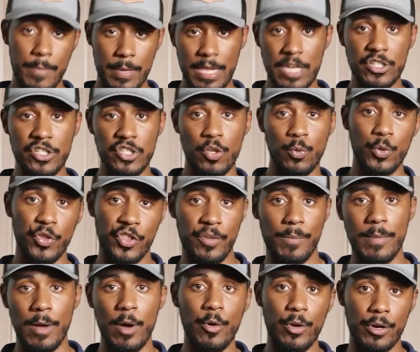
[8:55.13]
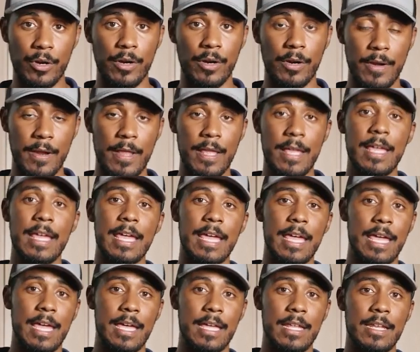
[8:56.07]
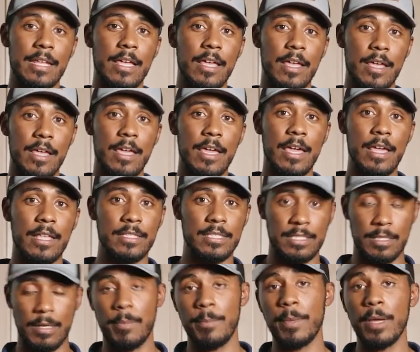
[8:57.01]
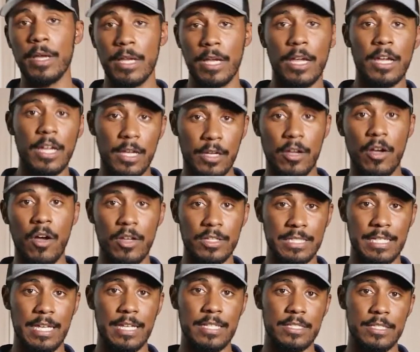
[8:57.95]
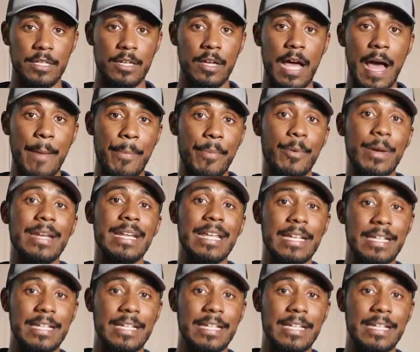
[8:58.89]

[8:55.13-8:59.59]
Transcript: issue with the motor and it's causing it to operate